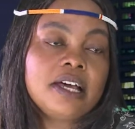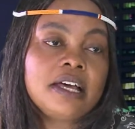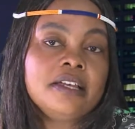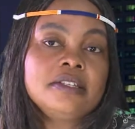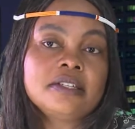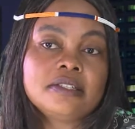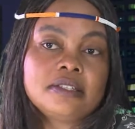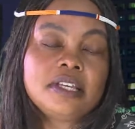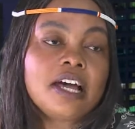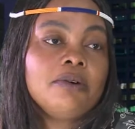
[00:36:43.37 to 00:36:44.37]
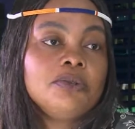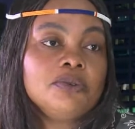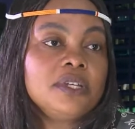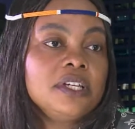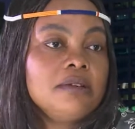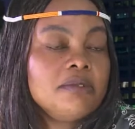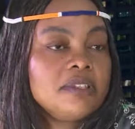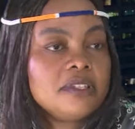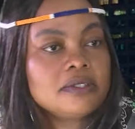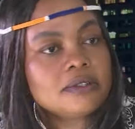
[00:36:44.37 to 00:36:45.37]
and just see how to deal
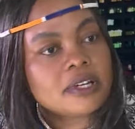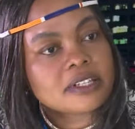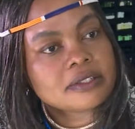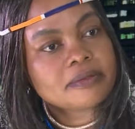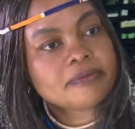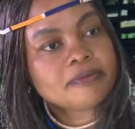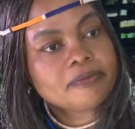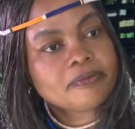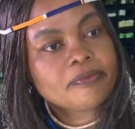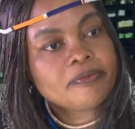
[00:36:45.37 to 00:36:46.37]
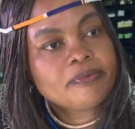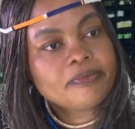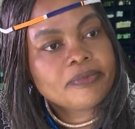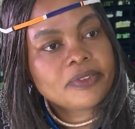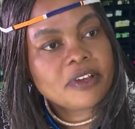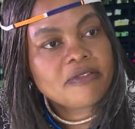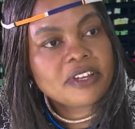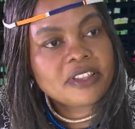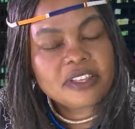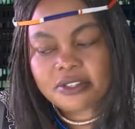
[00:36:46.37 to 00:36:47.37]
with the stress. Have
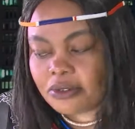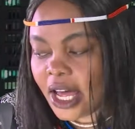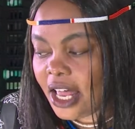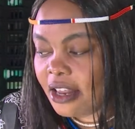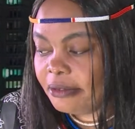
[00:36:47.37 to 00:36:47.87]
anything to add?